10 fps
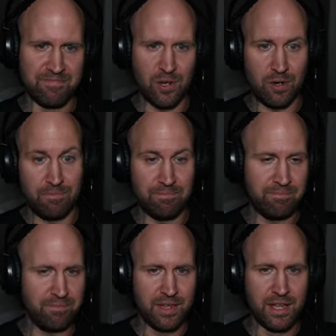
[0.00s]
Or
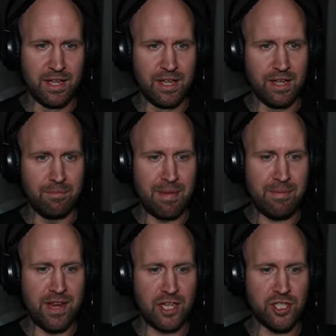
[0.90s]

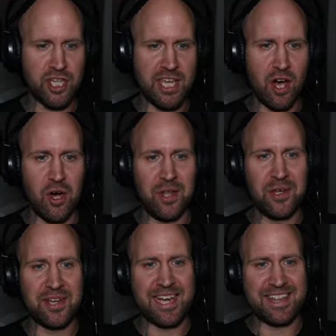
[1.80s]
maybe not she. Oh,
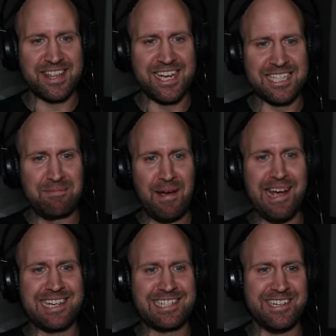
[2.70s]
look at this
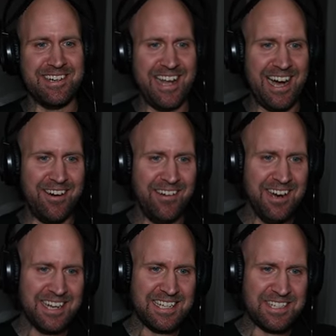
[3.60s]
picture now.
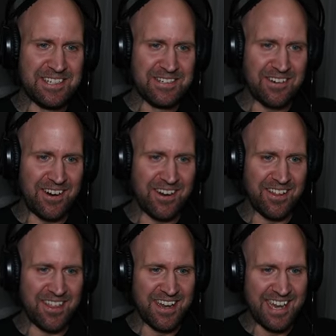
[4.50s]
You are
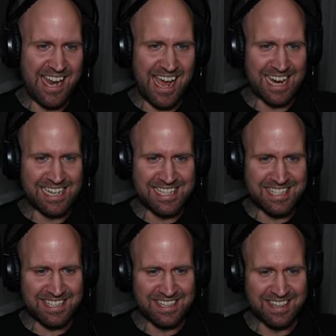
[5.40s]
the
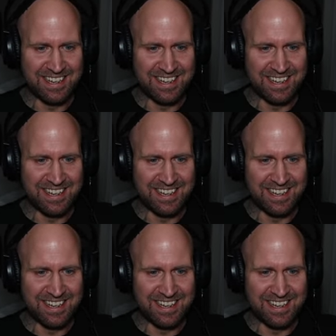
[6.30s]
next.